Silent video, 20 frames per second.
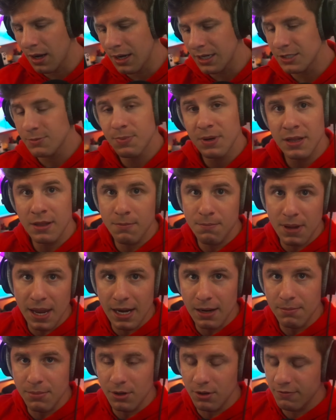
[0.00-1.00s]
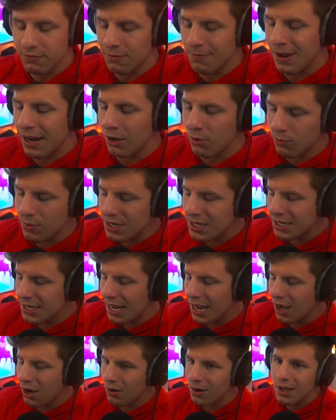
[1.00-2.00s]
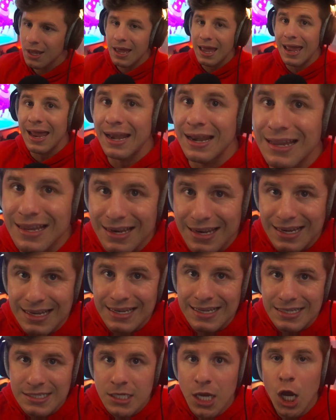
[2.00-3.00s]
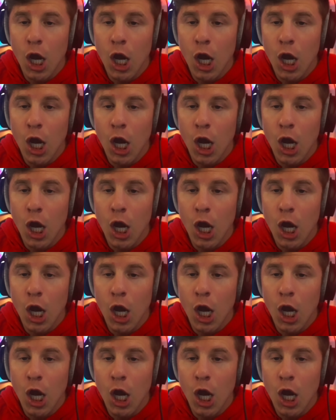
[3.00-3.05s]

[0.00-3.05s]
it's been in the beta build for about a week now, and it is